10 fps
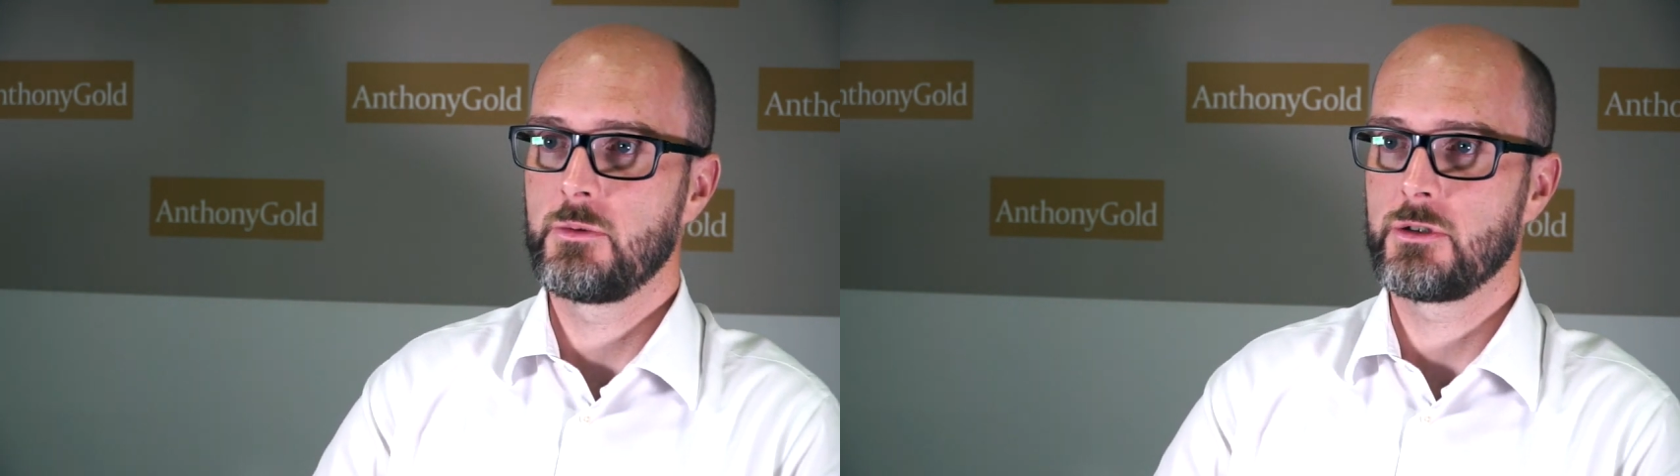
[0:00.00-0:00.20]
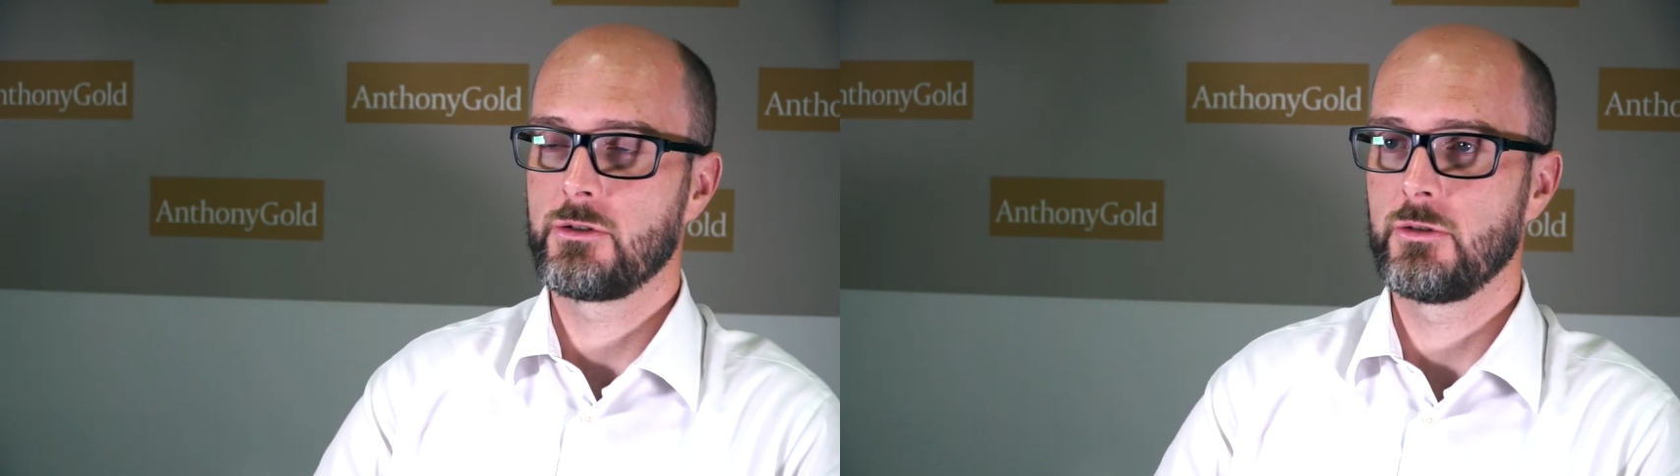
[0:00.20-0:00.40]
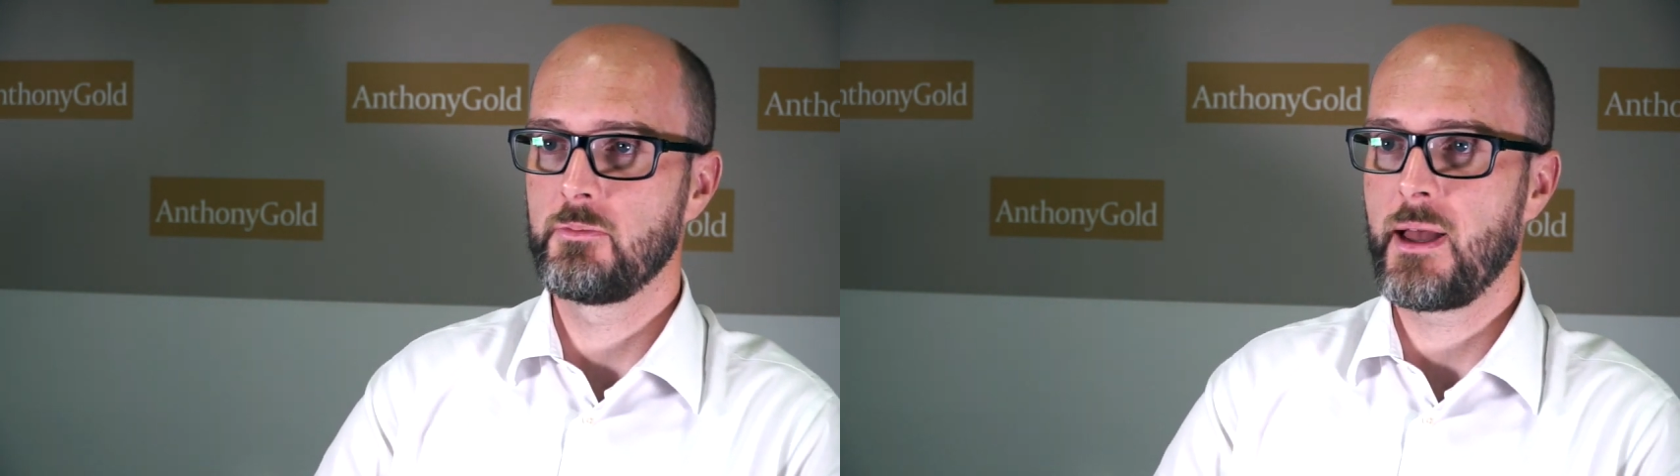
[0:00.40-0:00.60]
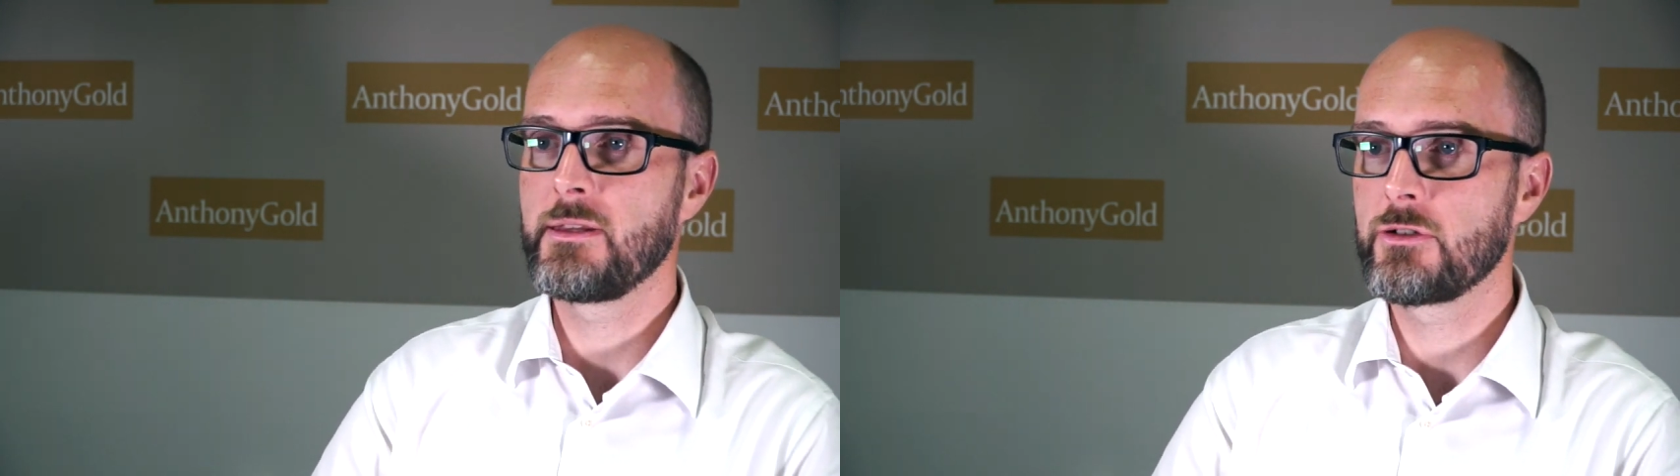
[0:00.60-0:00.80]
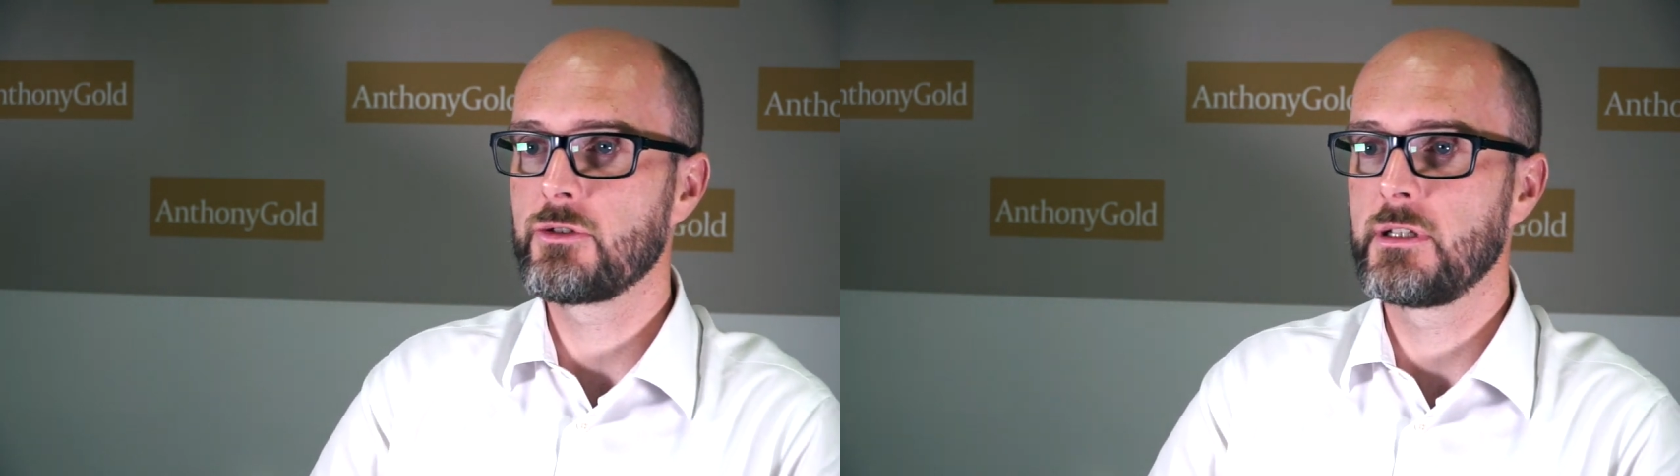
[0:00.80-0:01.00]
which are called
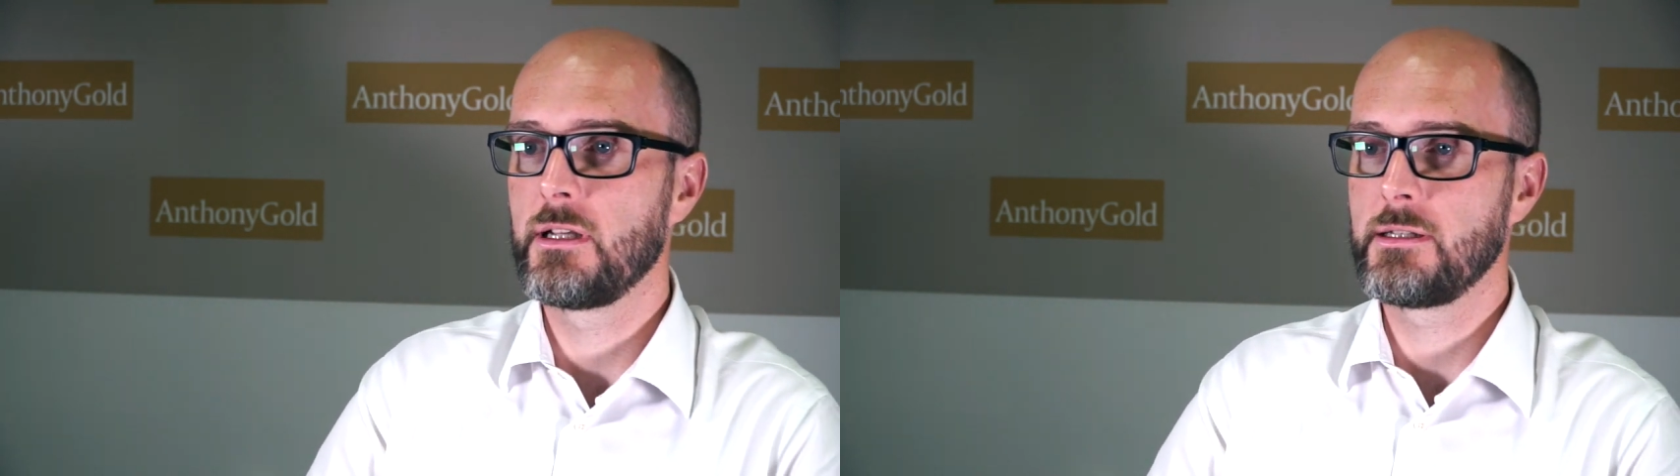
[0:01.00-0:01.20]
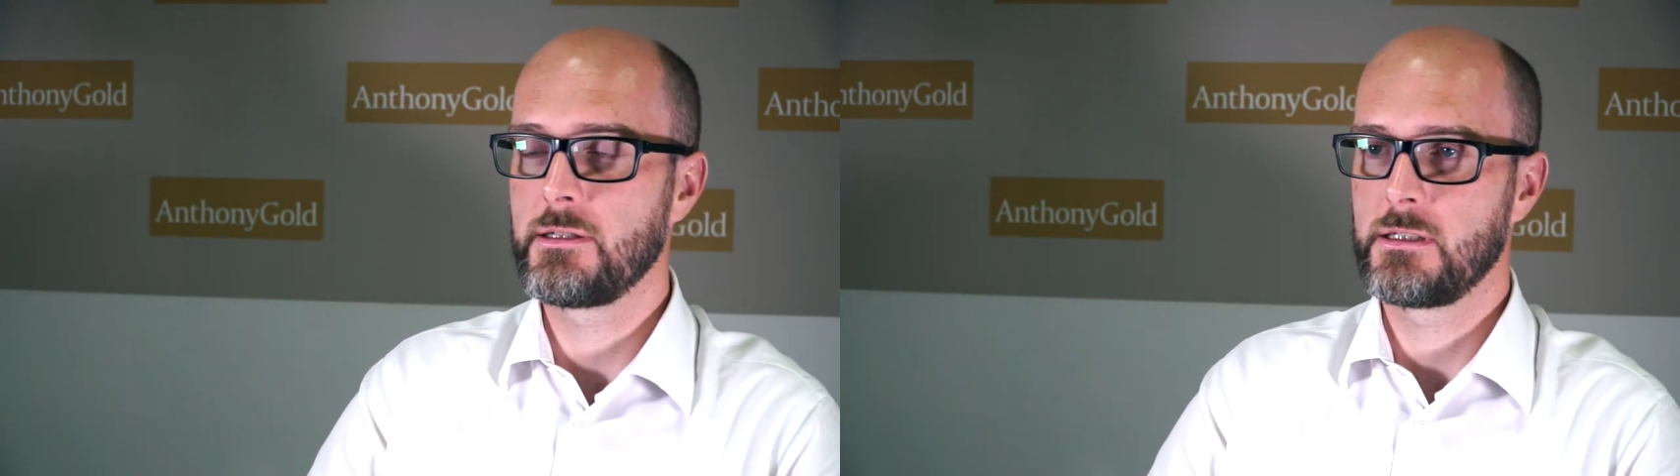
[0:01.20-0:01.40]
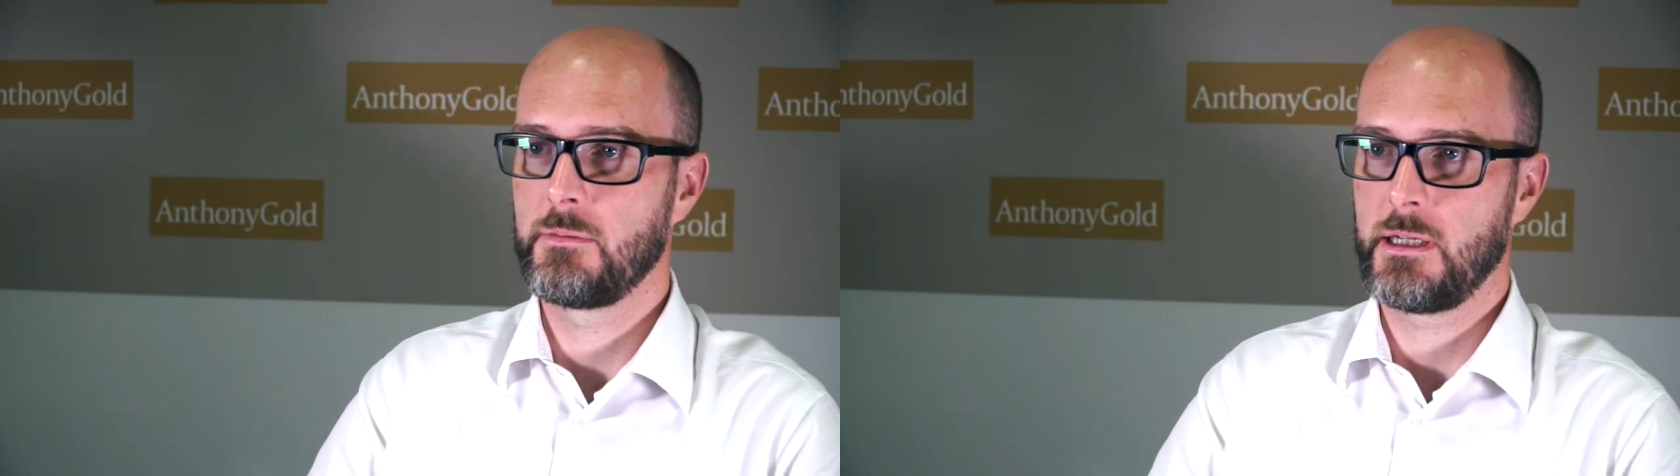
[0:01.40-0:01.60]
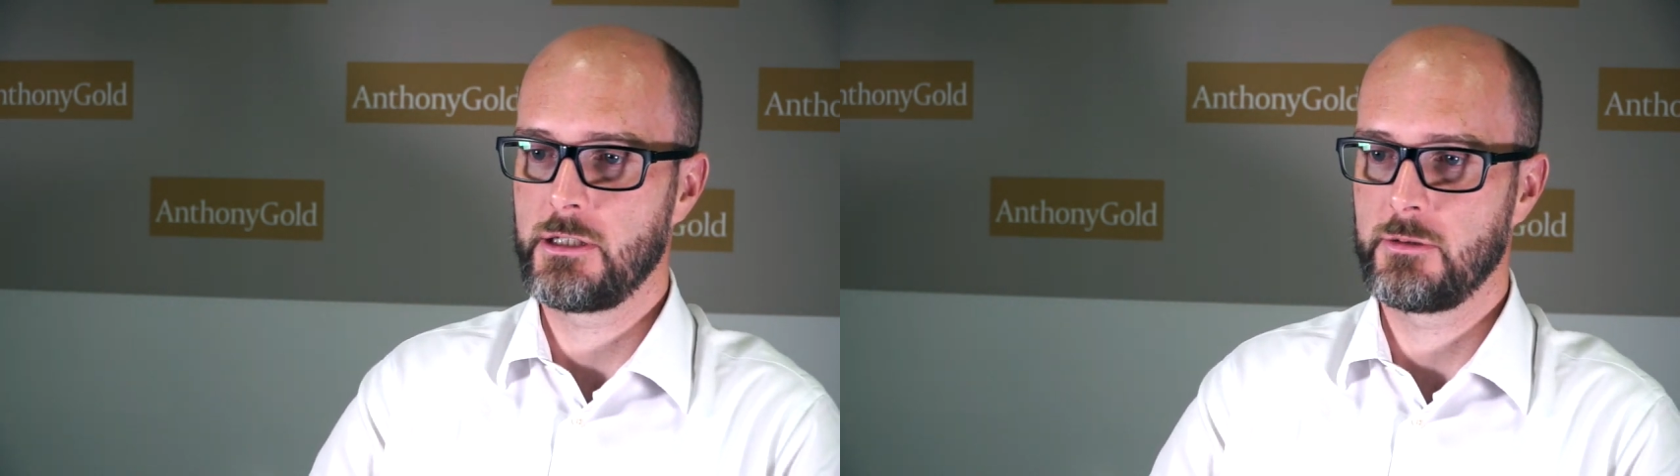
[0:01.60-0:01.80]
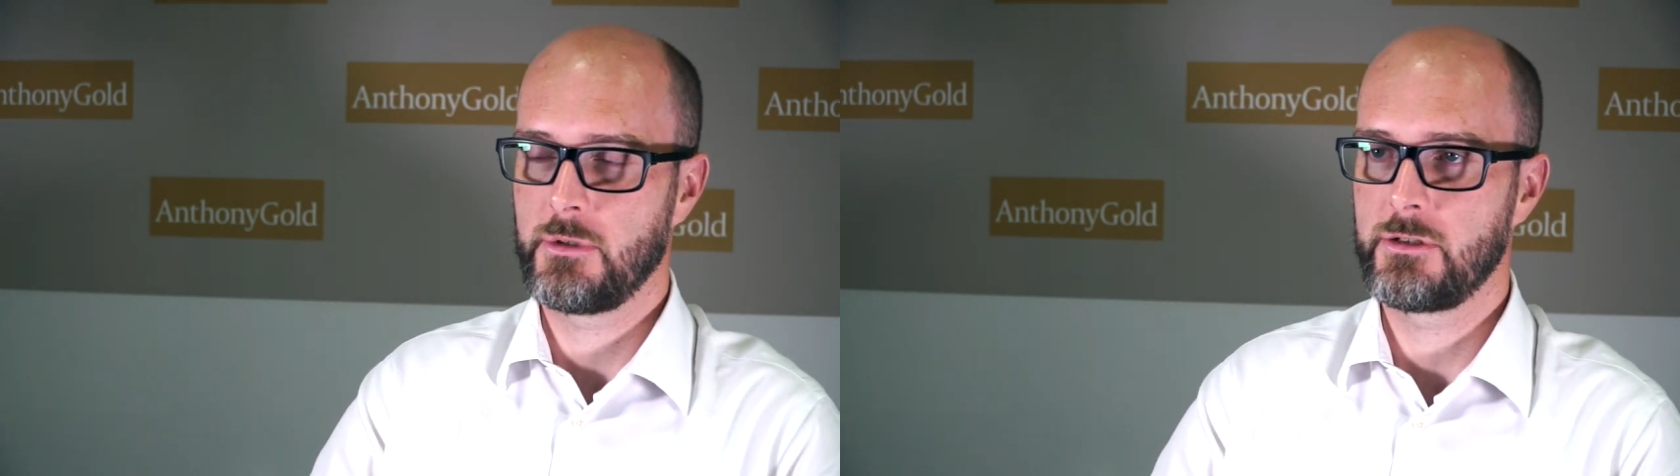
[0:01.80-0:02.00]
mandatory licensable
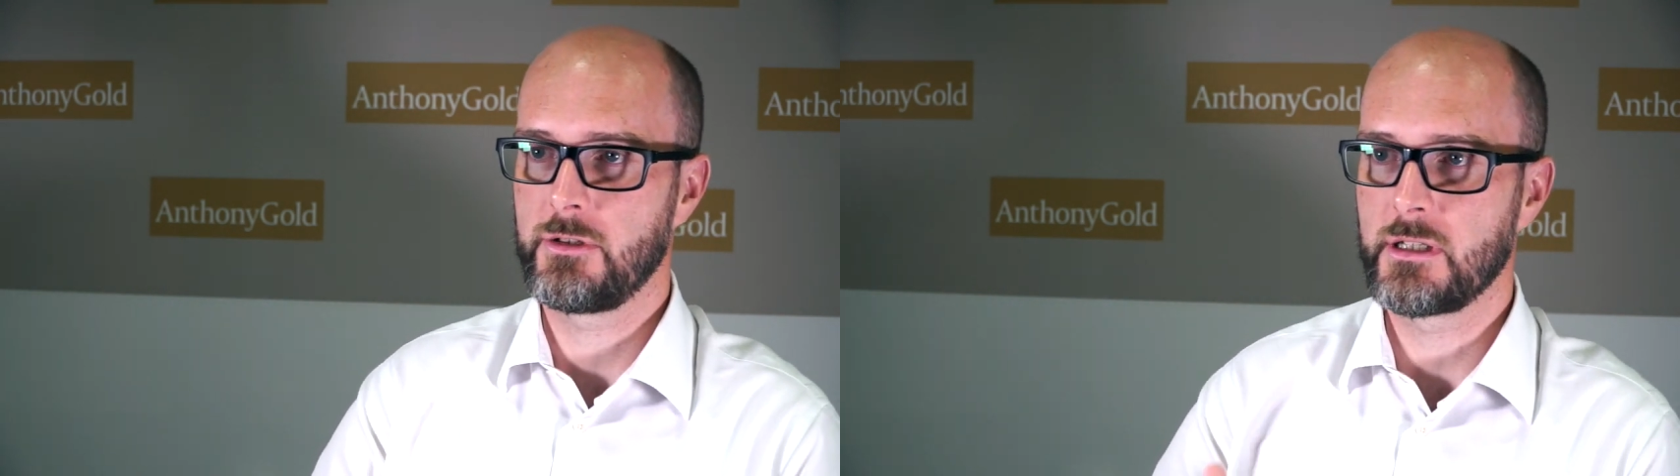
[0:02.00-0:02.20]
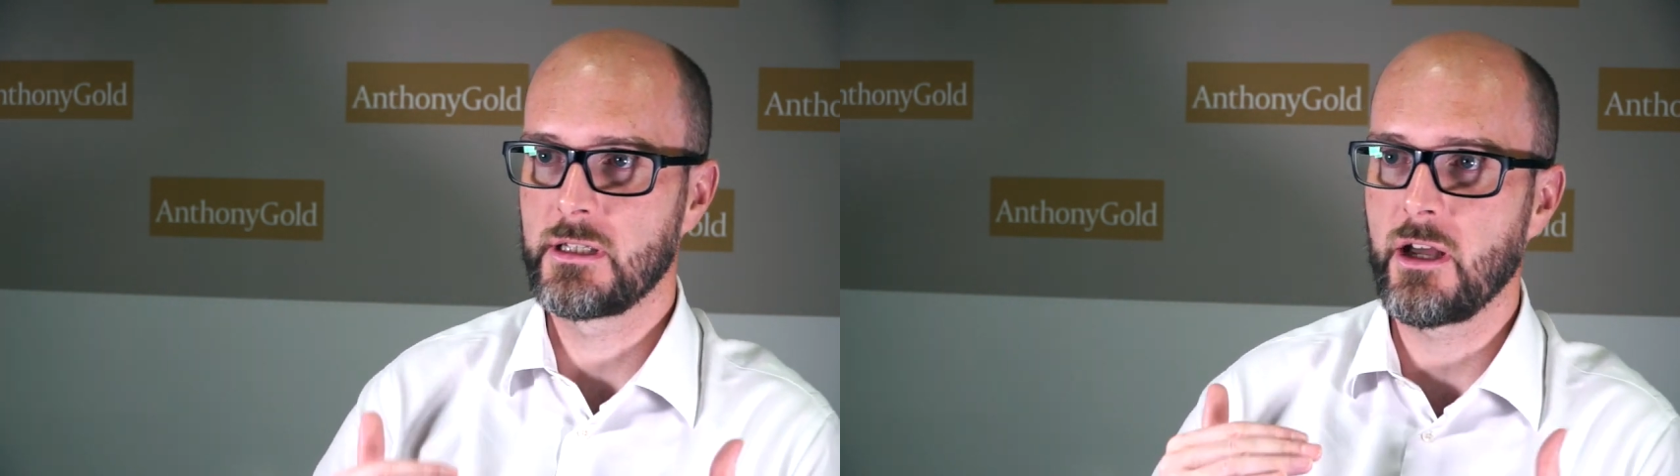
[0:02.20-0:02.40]
HMOs that the